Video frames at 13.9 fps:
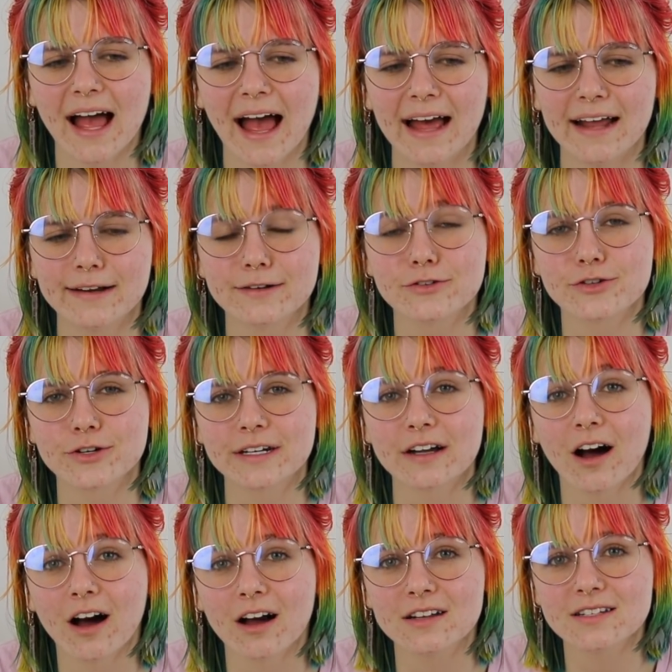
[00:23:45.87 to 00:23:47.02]
and drink a
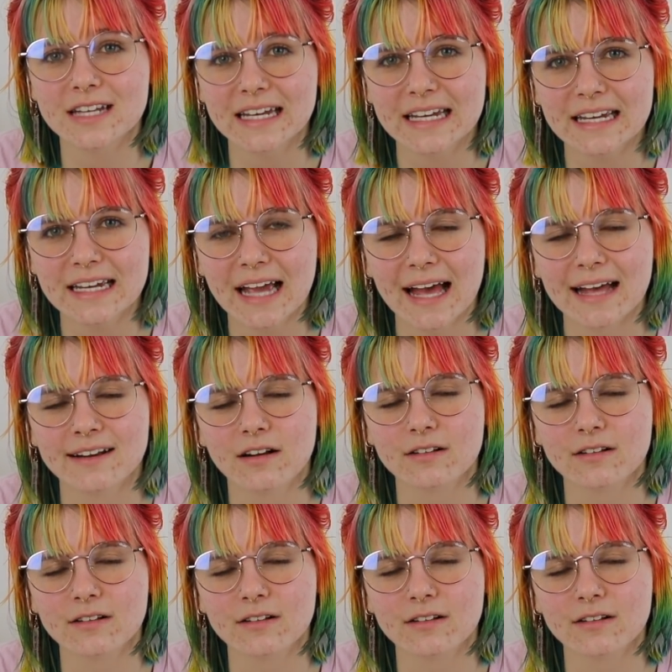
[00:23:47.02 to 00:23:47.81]
hot tea and